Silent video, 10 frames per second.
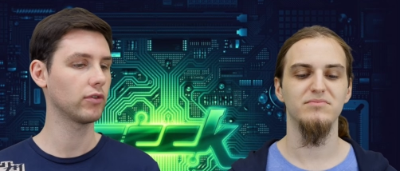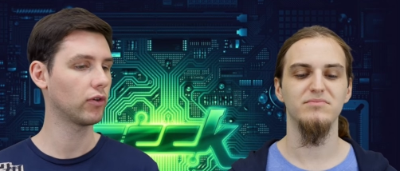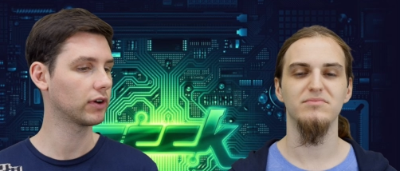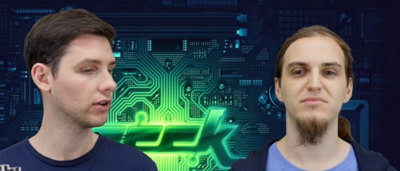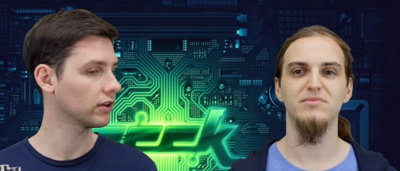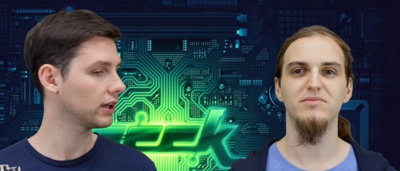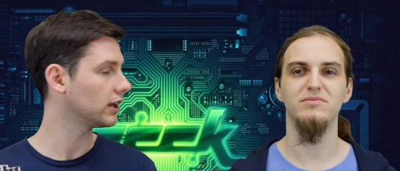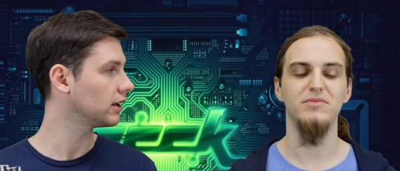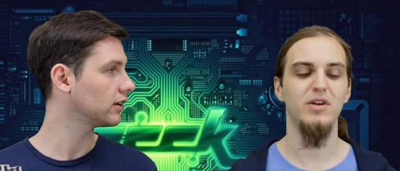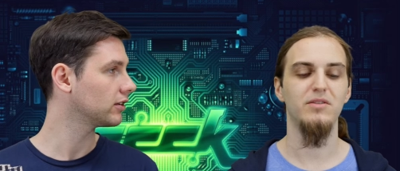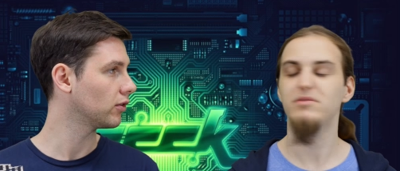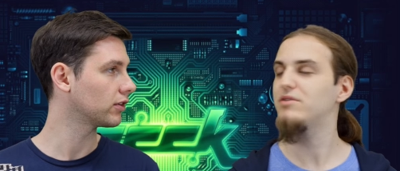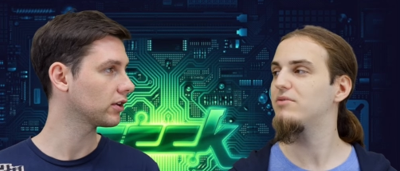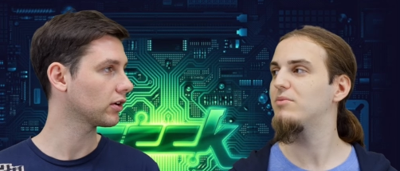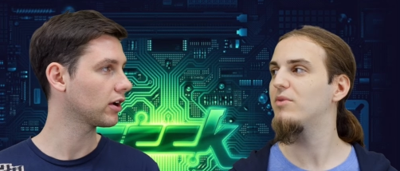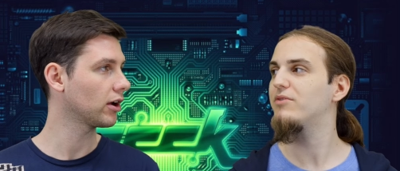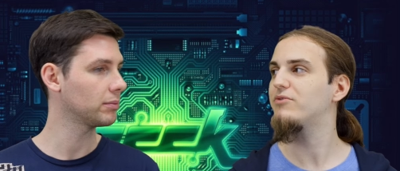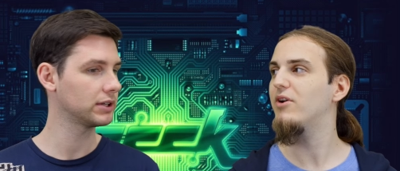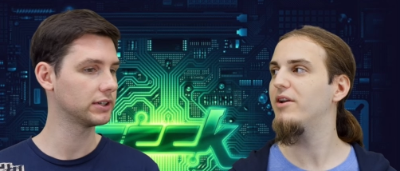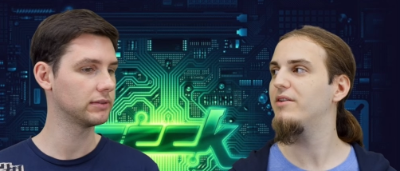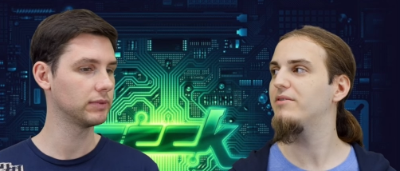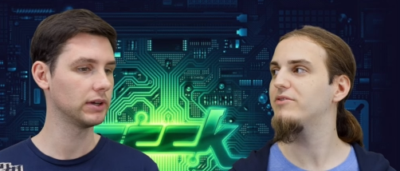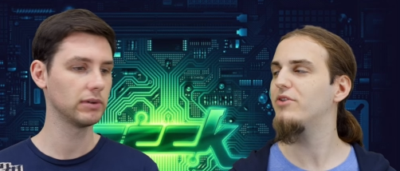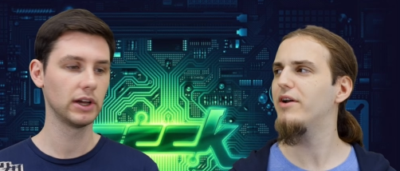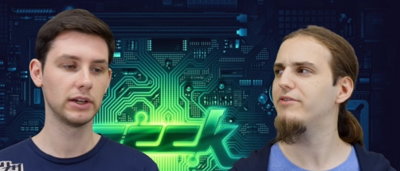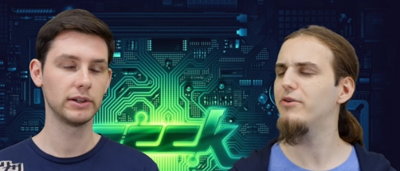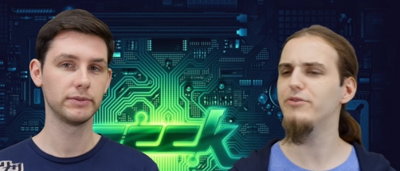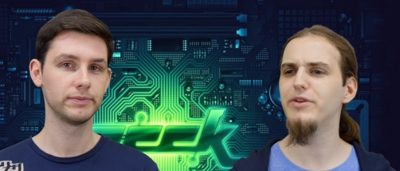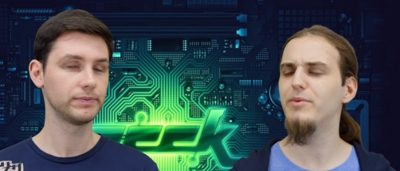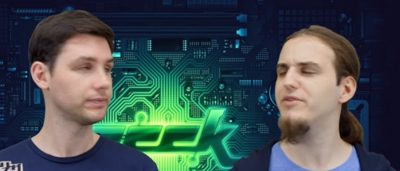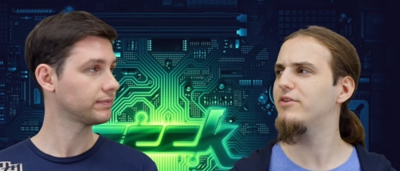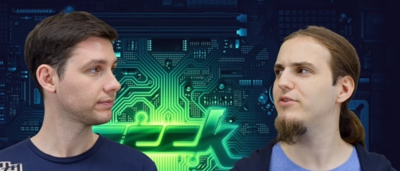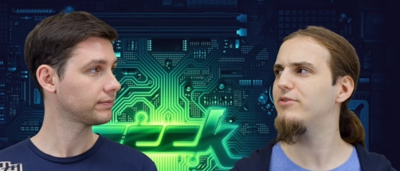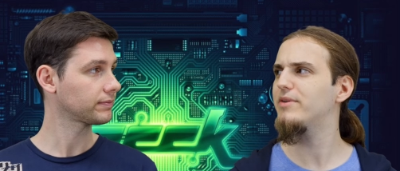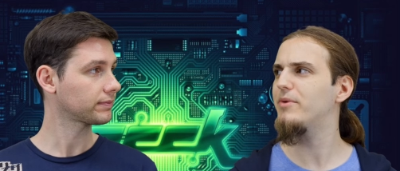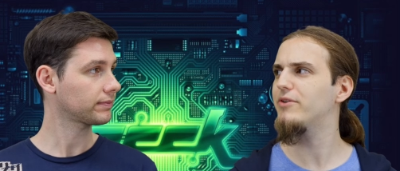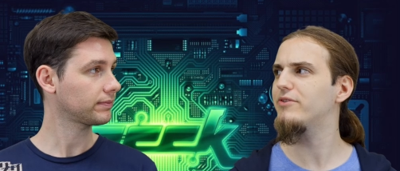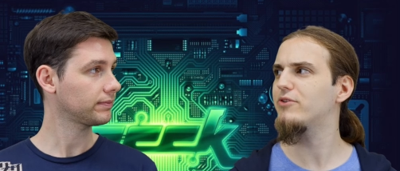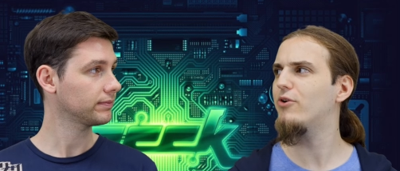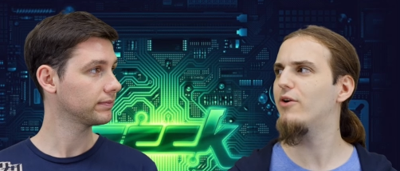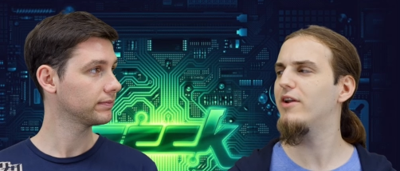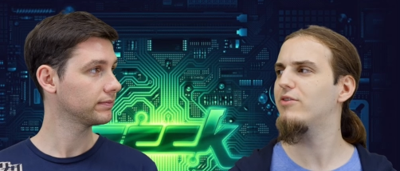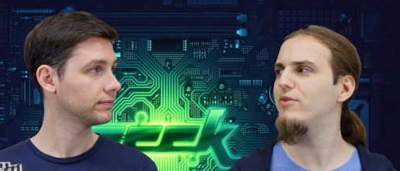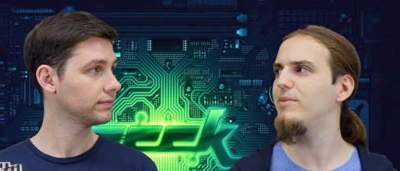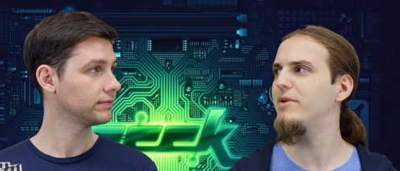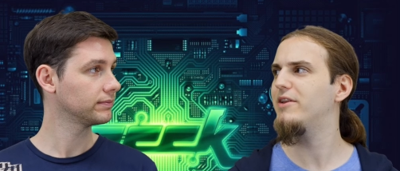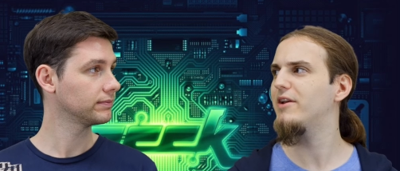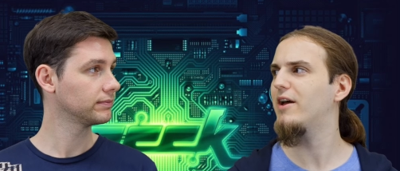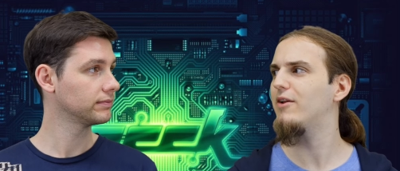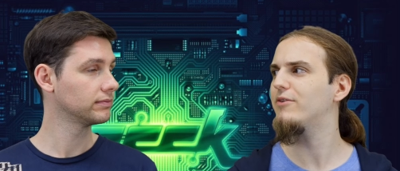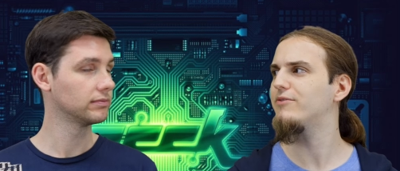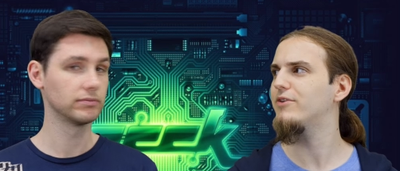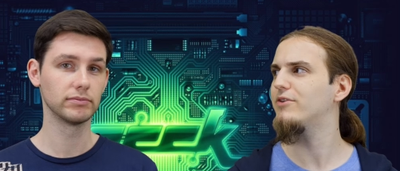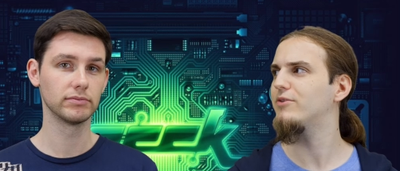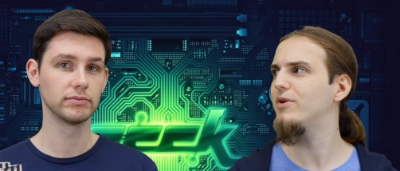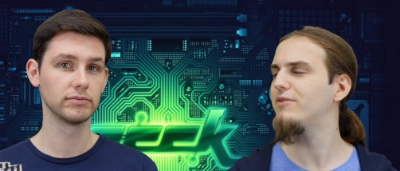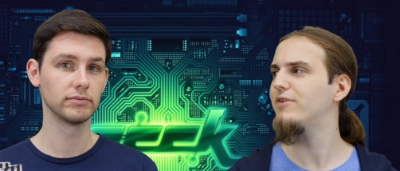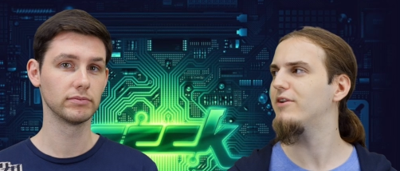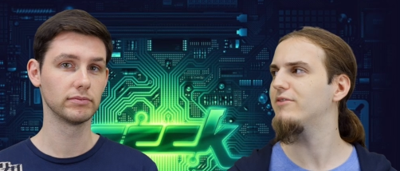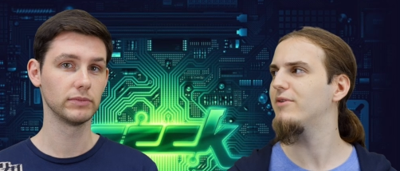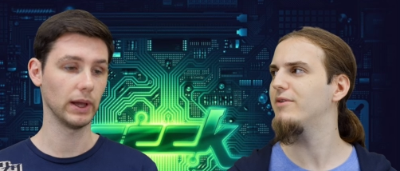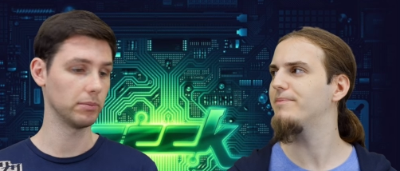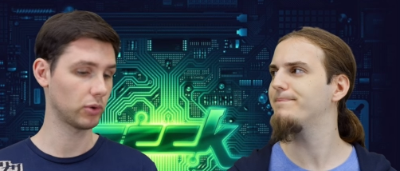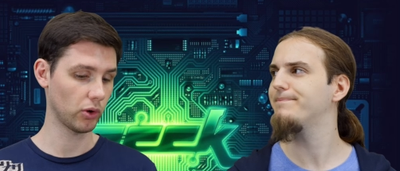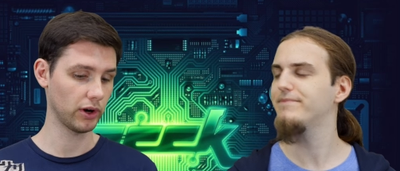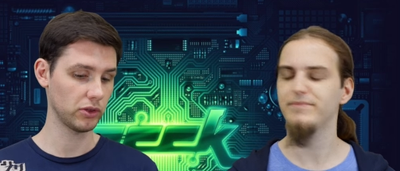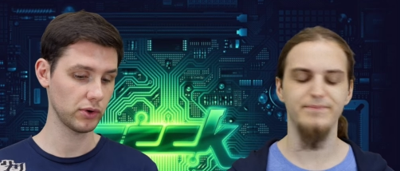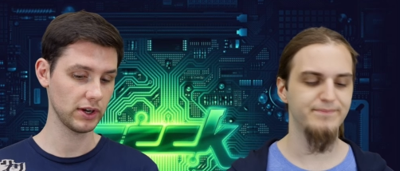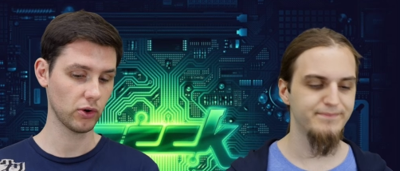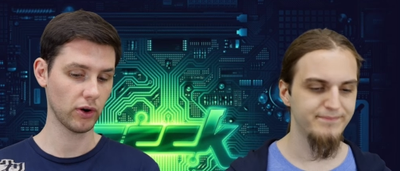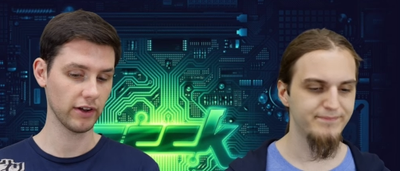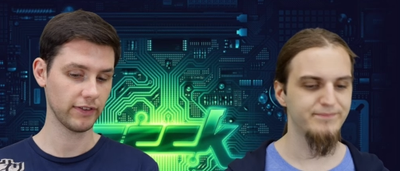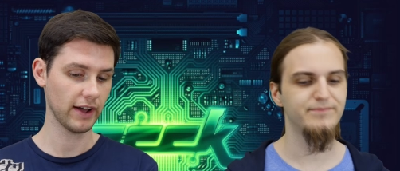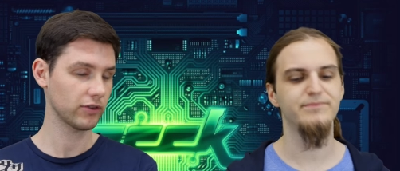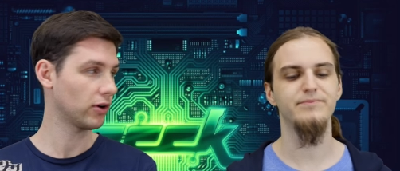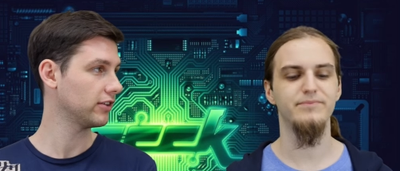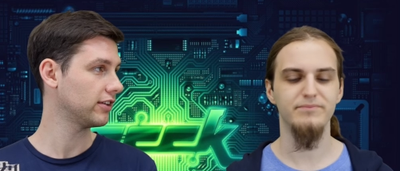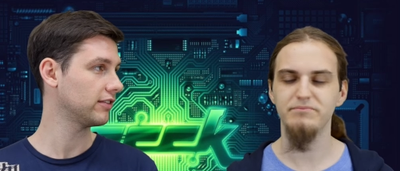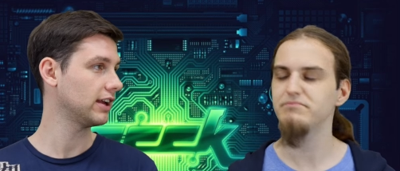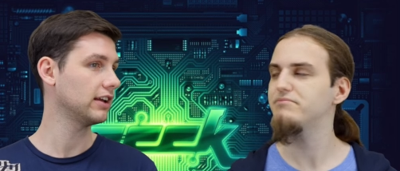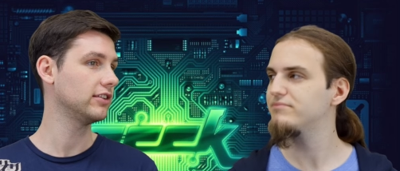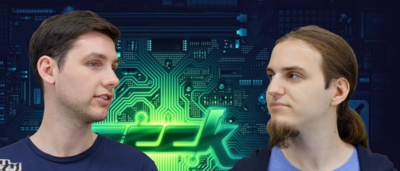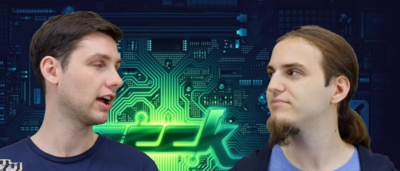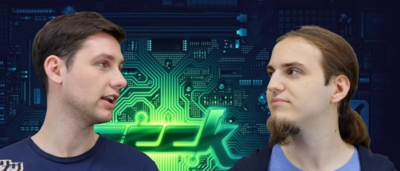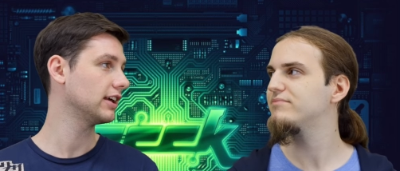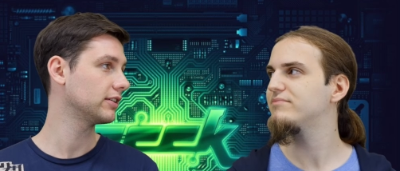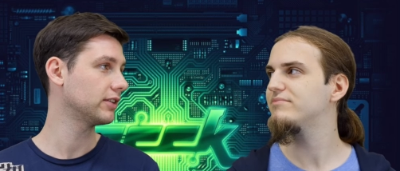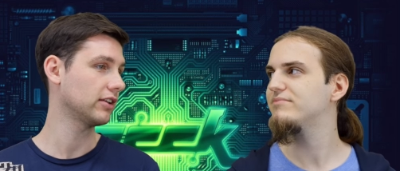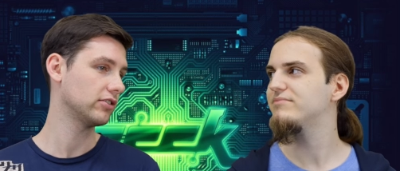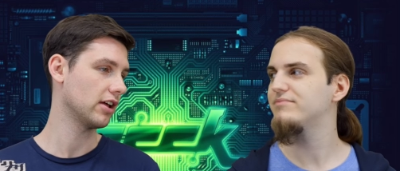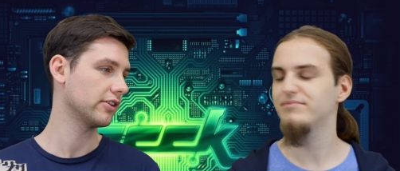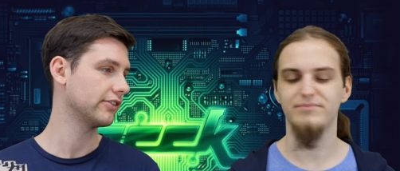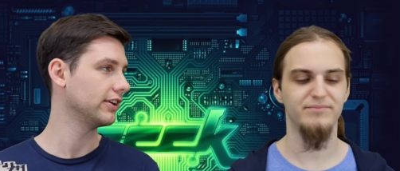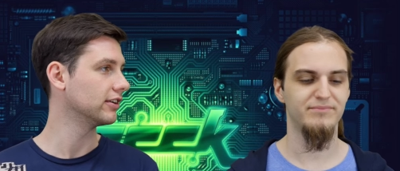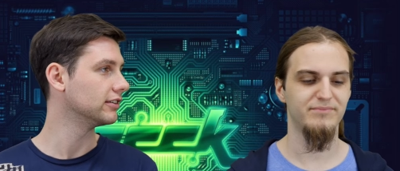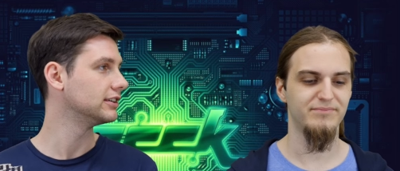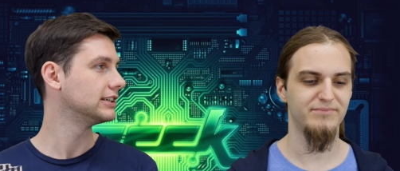Speaker 1: overclocking competition. Yeah. So I saw also there was a news about Core i3 being allowed for the qualifiers.
Speaker 2: Right? Yeah, Core i3, Core i5, Core i7, any Skylake. That's not a Xeon.